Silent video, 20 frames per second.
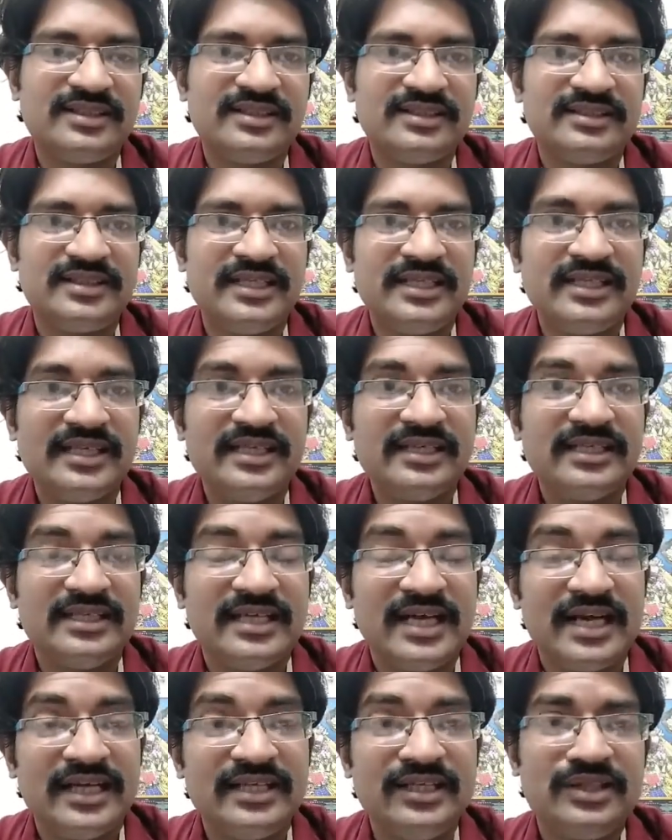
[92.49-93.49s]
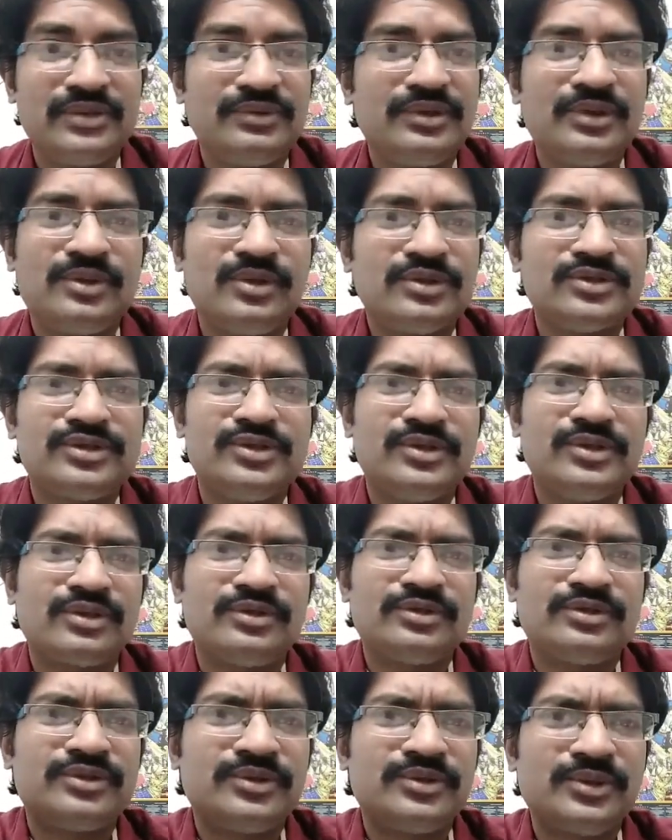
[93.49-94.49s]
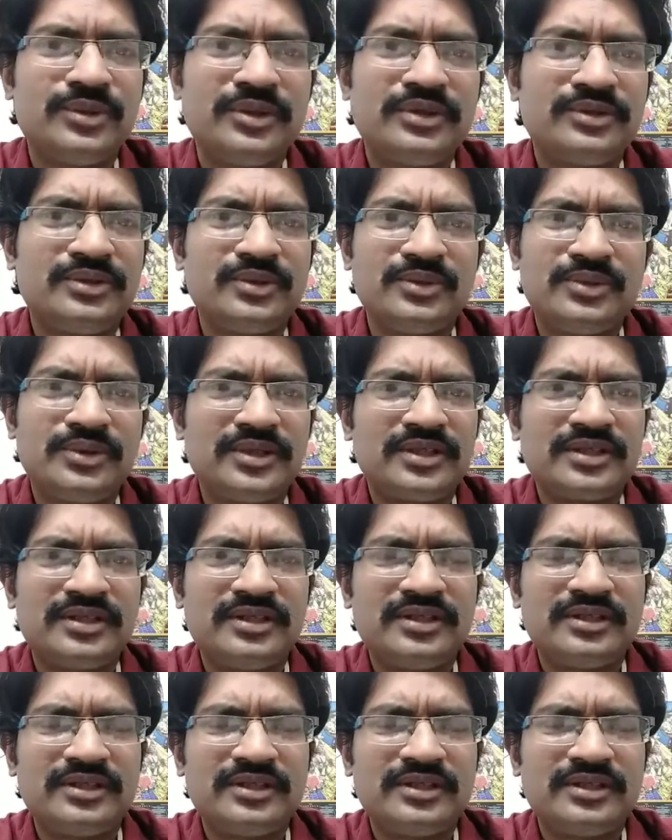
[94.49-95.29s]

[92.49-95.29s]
Okay, and it will cost you around 200